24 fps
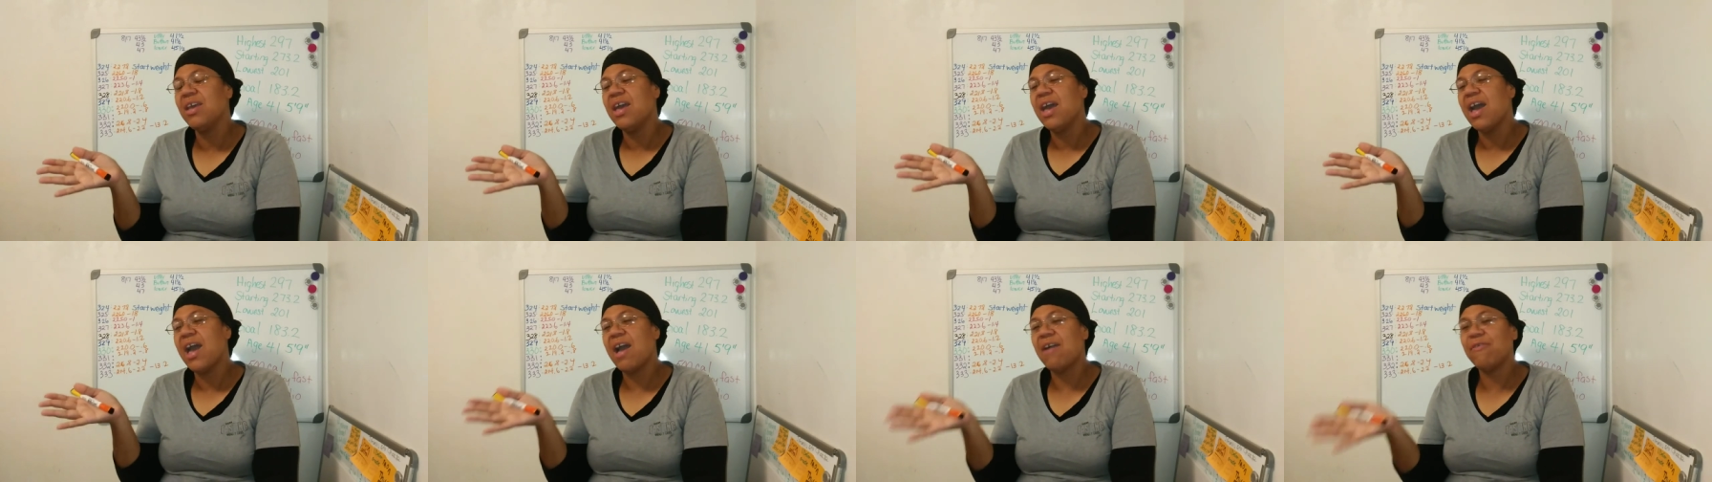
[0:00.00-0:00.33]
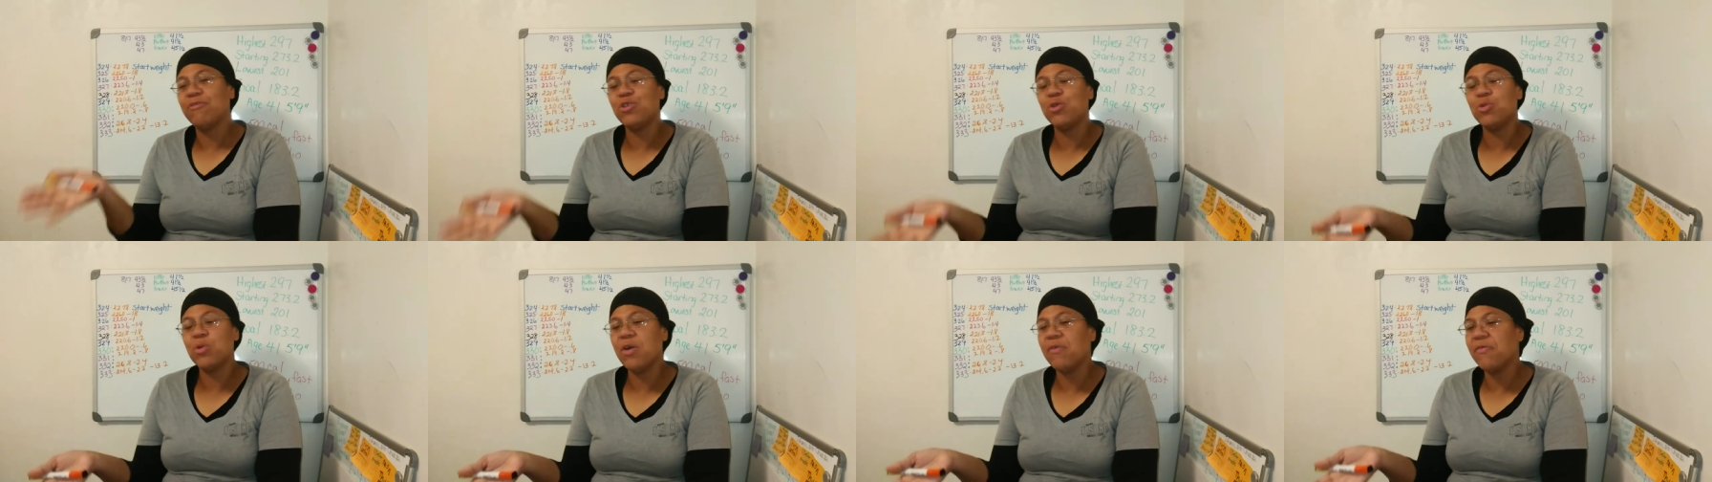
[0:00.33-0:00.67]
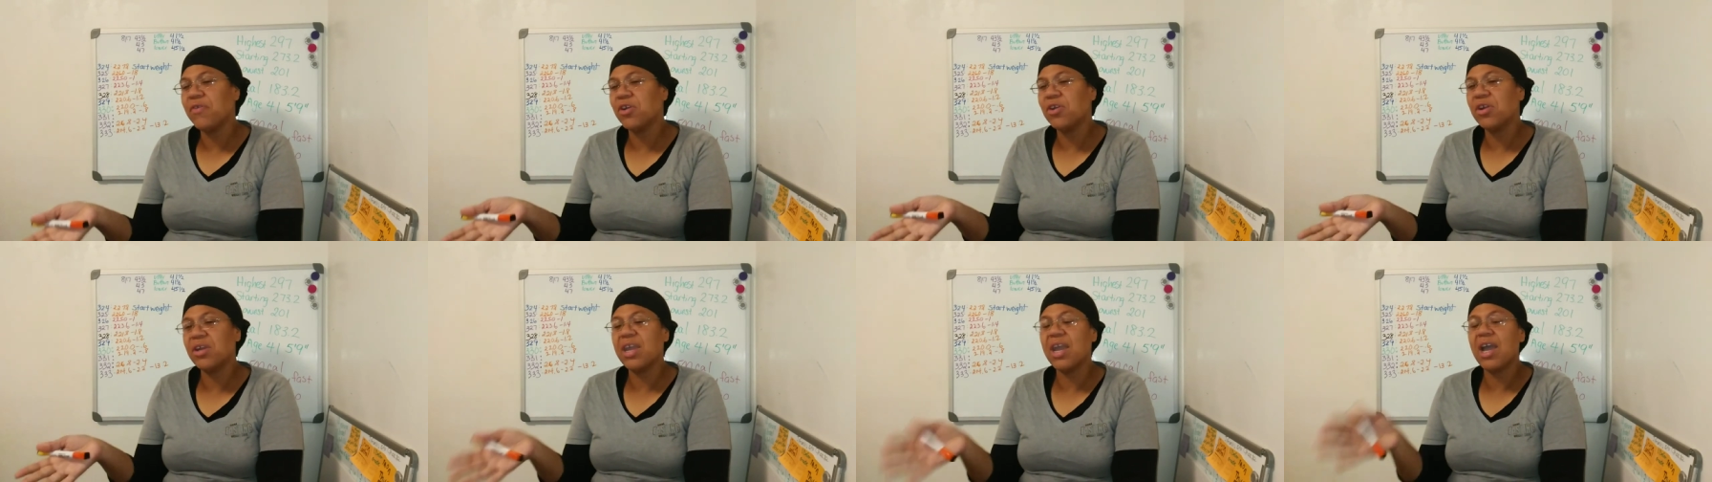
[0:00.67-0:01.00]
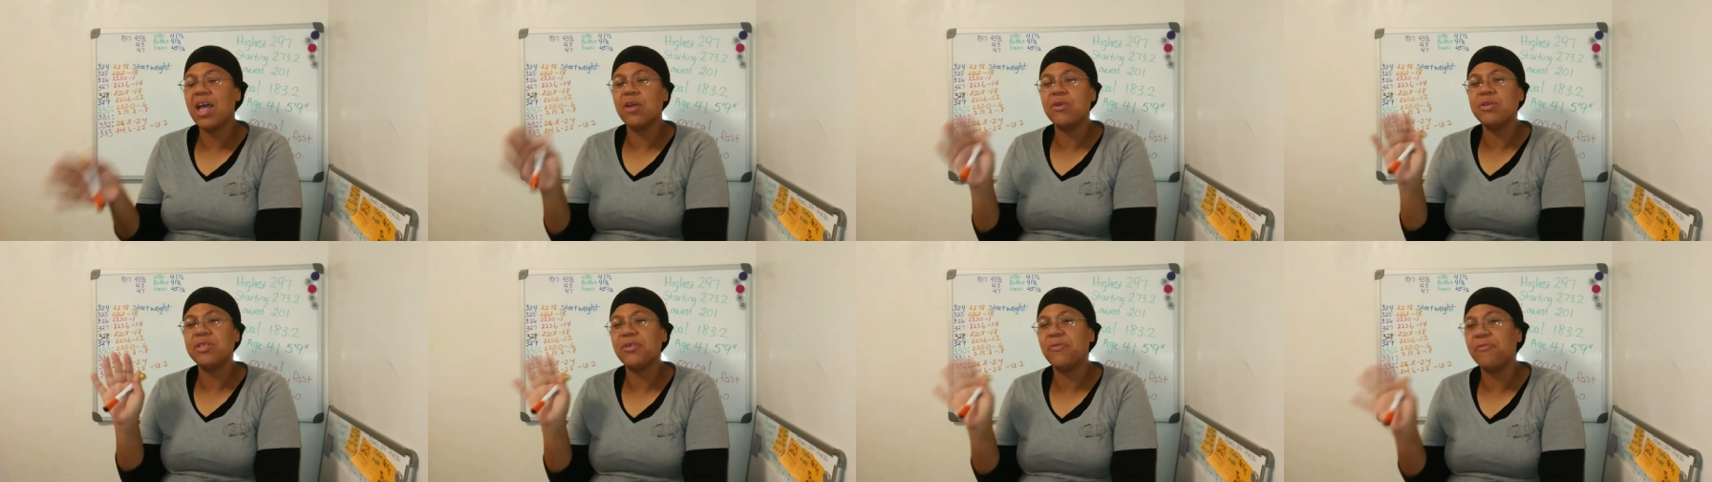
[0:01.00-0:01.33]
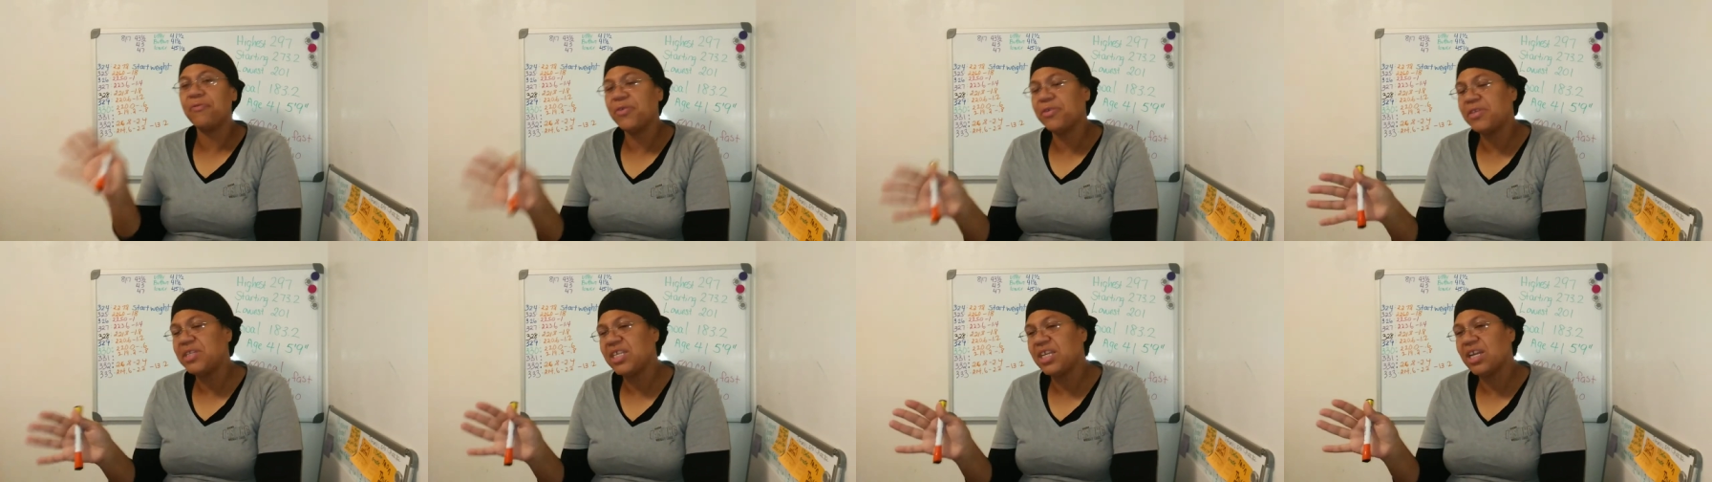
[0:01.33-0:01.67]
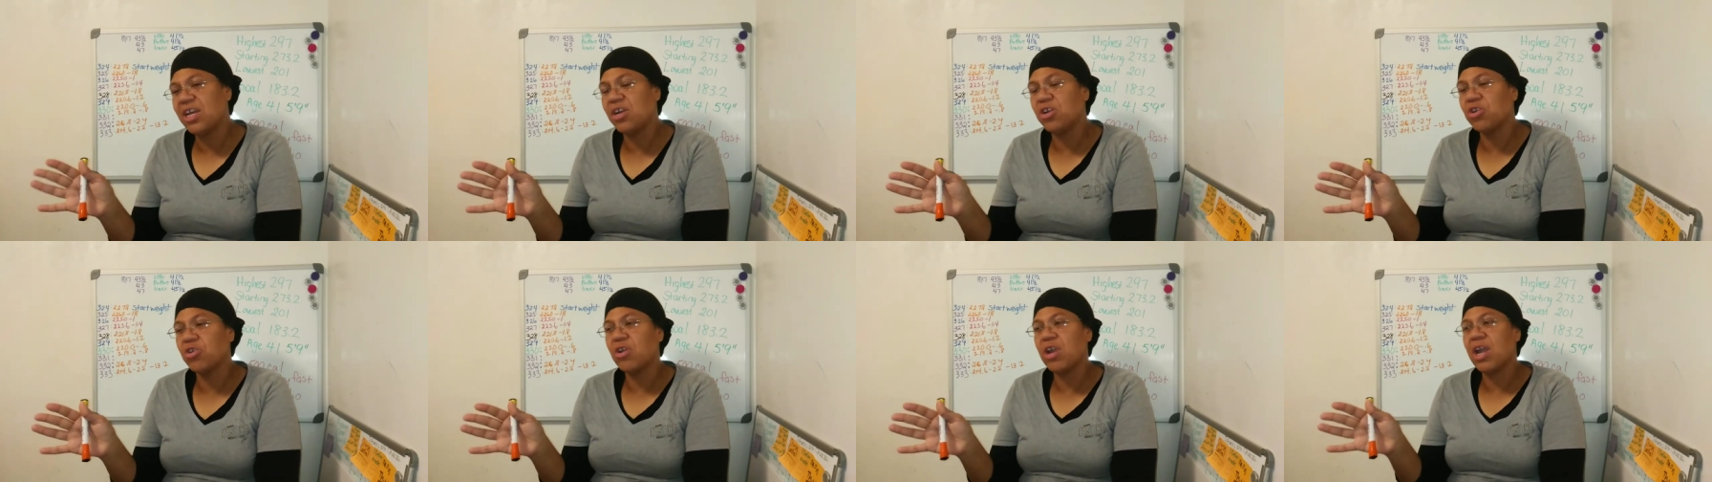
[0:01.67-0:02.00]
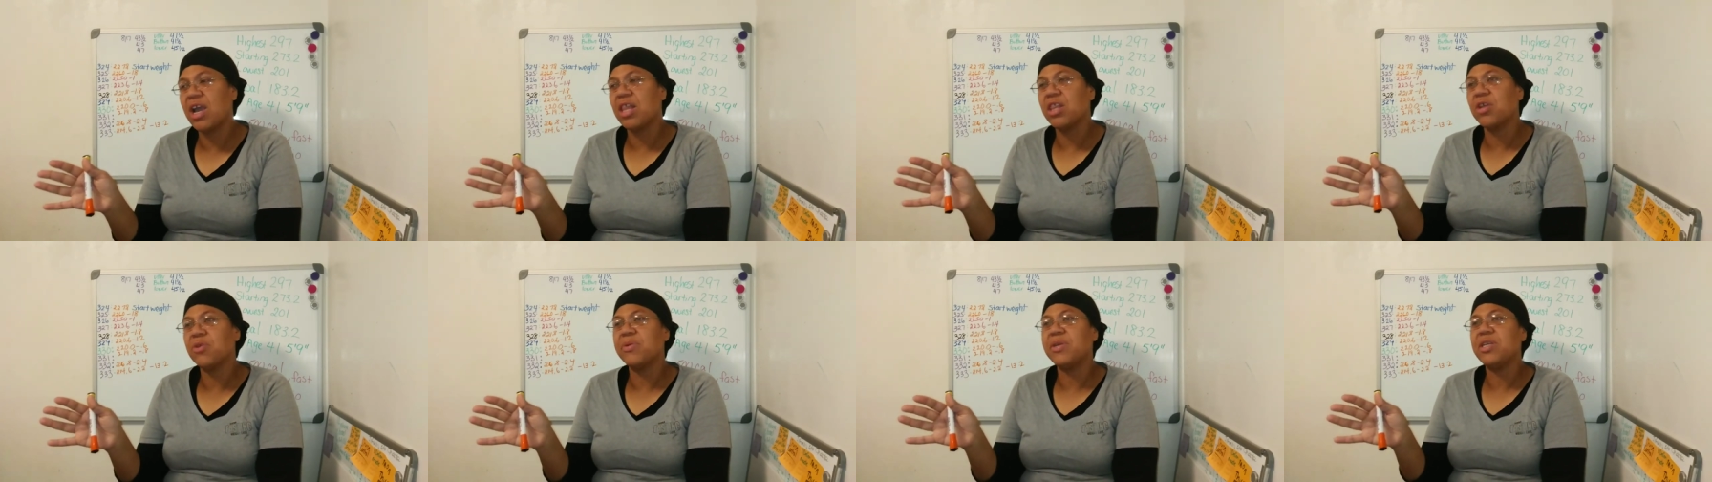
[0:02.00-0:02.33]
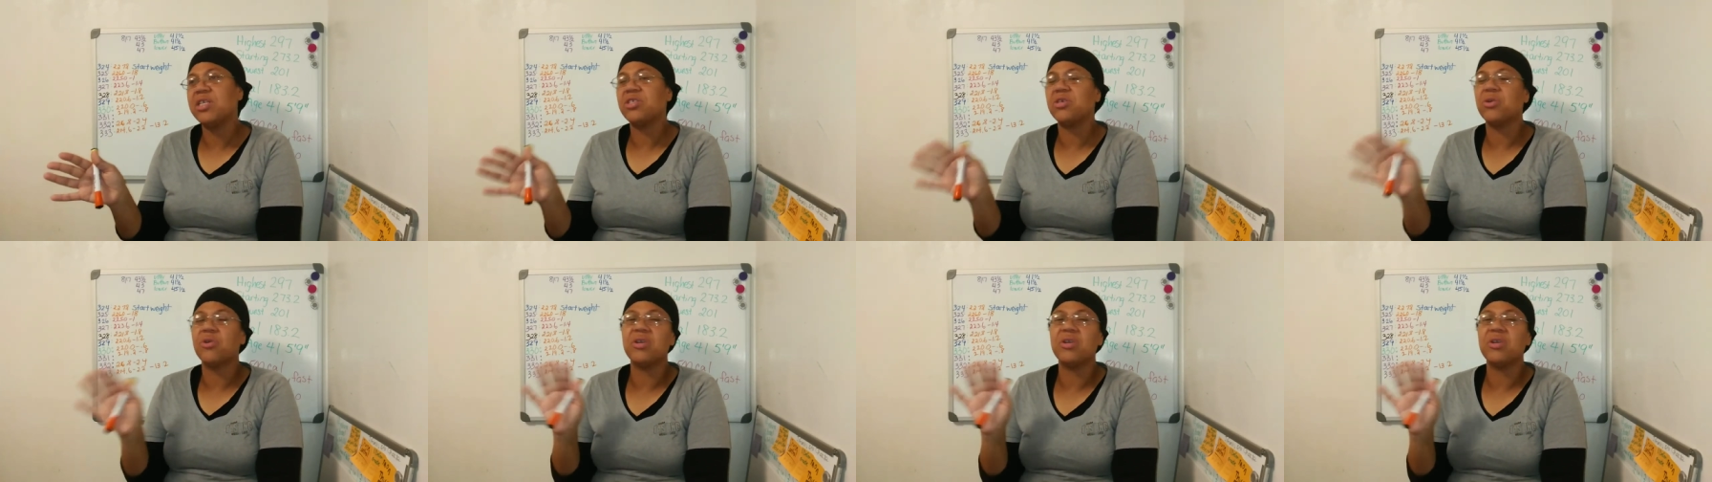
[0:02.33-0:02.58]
have 1200 calories or 1500 calories